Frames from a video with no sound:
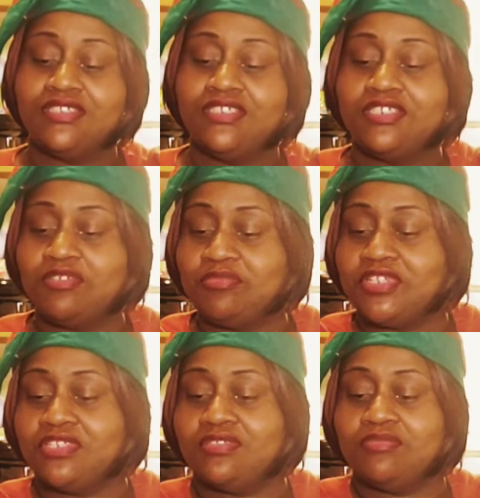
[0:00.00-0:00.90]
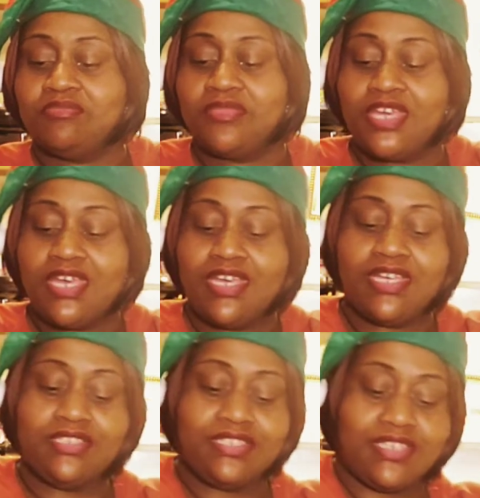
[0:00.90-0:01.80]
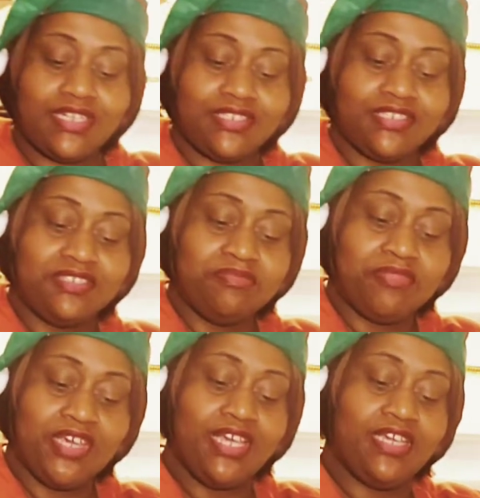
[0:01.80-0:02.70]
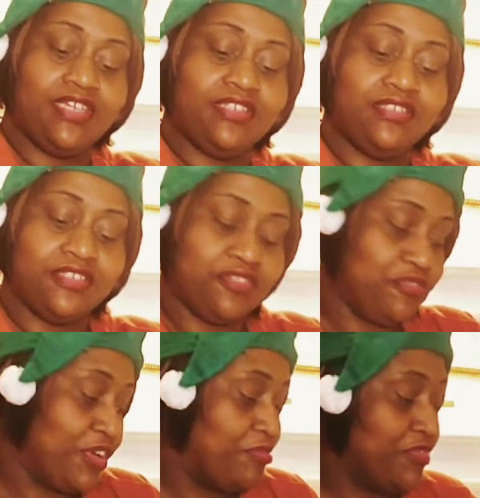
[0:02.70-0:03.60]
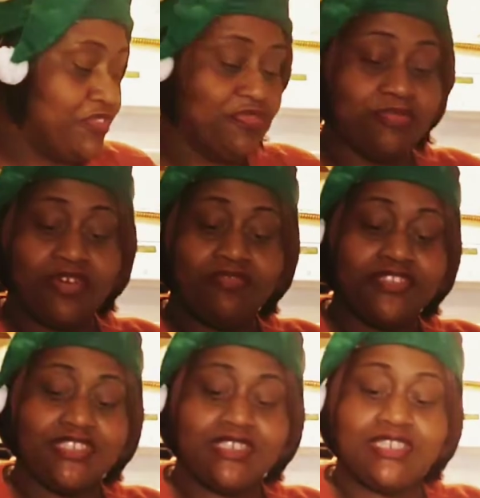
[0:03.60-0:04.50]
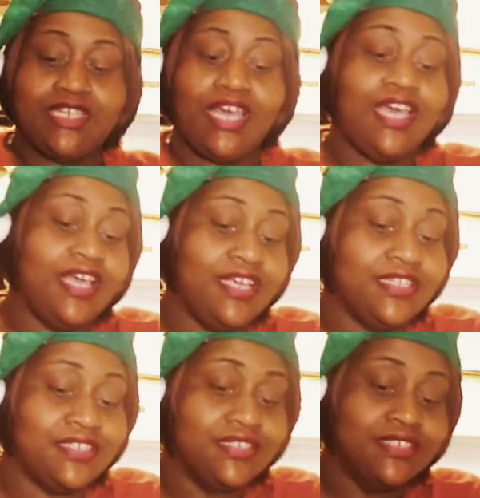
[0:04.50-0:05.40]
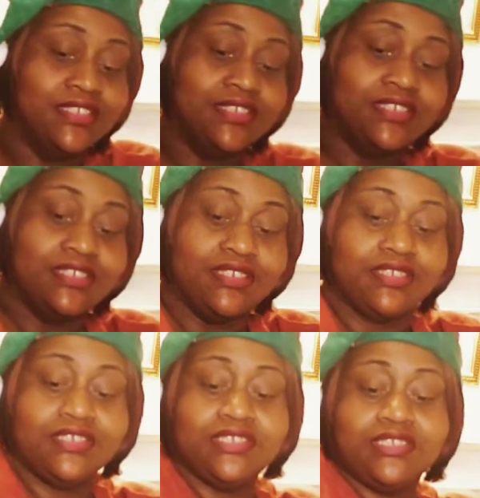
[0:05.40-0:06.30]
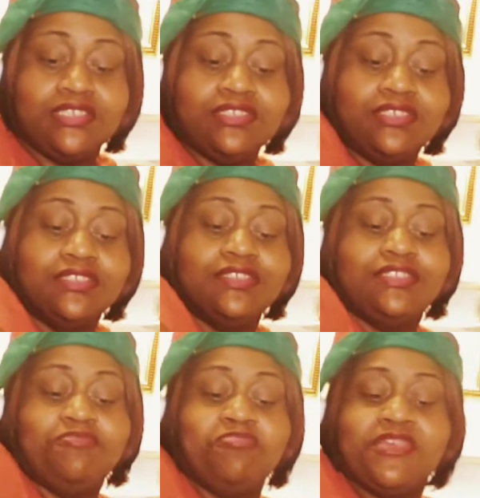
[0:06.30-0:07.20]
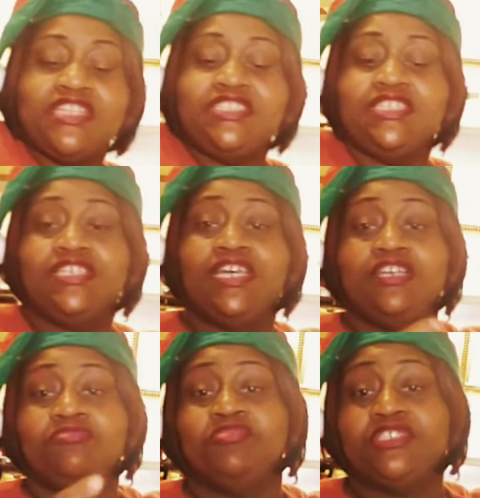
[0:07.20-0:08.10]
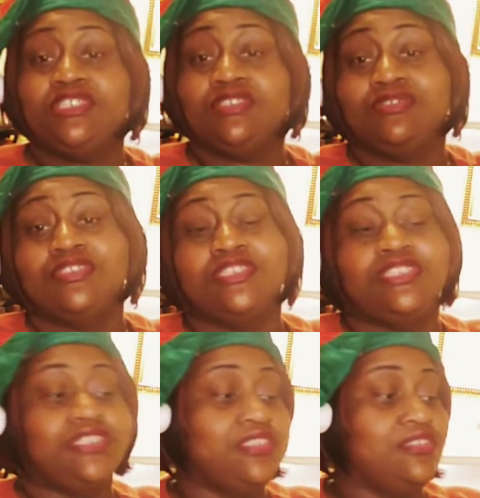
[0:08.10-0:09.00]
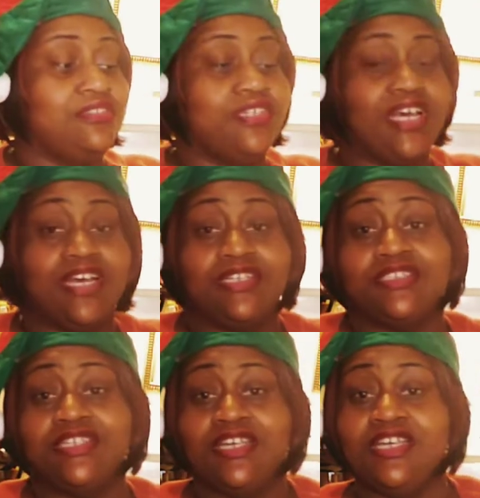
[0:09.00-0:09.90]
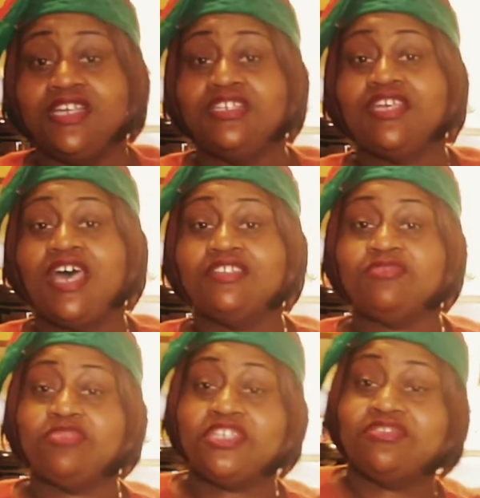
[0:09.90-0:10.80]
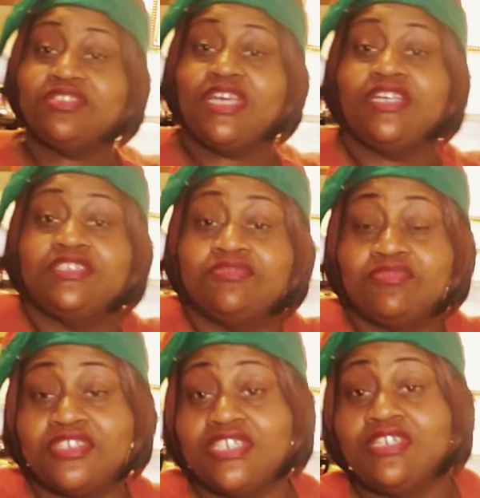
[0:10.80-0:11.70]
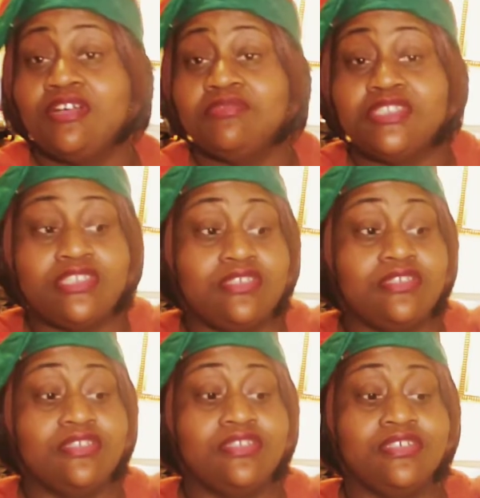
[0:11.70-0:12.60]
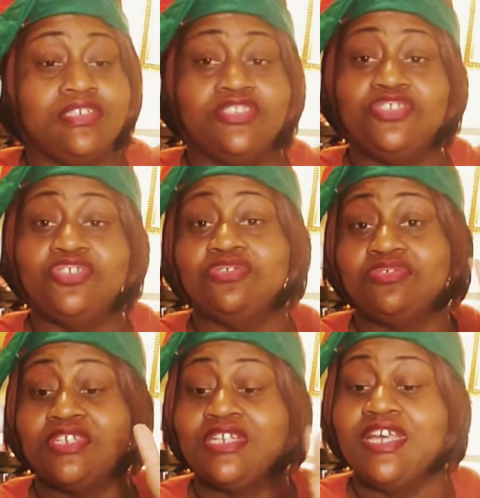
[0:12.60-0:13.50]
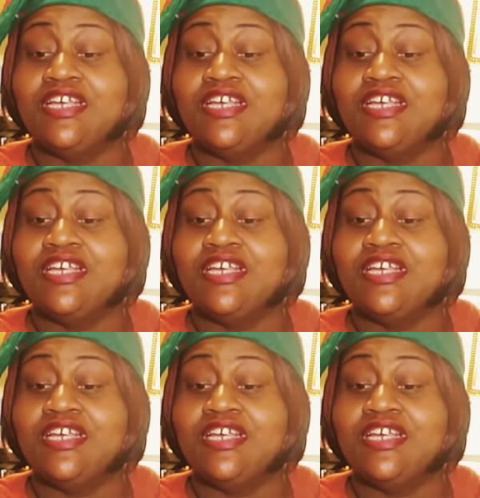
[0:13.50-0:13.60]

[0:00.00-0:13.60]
Clean up my little mess that I just made. The crumbles from off this cake. Ooh, messy cake, but so delicious, you guys. You have to be creative when it comes to children.